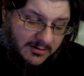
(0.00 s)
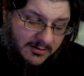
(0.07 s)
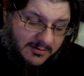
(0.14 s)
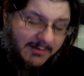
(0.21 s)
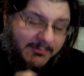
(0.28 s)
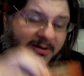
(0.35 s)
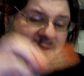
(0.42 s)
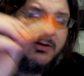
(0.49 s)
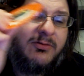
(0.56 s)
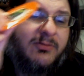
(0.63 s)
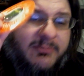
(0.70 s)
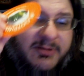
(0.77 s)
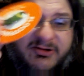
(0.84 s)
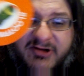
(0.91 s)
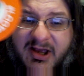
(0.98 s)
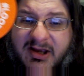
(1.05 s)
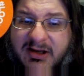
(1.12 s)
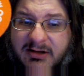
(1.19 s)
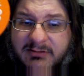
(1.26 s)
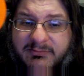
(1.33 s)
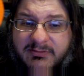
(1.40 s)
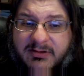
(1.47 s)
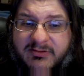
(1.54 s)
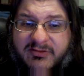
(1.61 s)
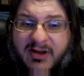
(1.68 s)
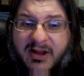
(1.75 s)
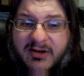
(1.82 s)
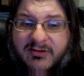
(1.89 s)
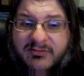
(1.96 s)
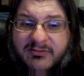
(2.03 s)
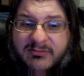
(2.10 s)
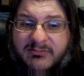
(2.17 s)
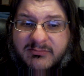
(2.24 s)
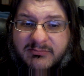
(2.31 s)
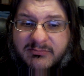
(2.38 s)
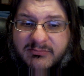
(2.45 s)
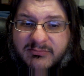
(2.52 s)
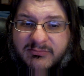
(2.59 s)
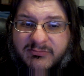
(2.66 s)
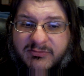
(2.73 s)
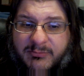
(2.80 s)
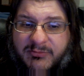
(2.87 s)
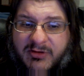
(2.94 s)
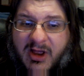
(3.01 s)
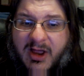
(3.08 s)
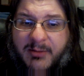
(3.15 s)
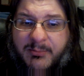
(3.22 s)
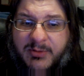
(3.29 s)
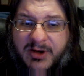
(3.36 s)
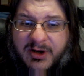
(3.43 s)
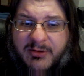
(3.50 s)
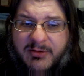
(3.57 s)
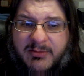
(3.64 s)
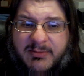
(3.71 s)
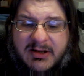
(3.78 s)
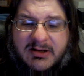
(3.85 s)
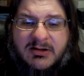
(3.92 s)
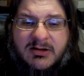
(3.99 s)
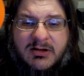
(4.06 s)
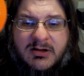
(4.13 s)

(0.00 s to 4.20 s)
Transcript: That might go on my jacket if it can stand some time. You know what I mean?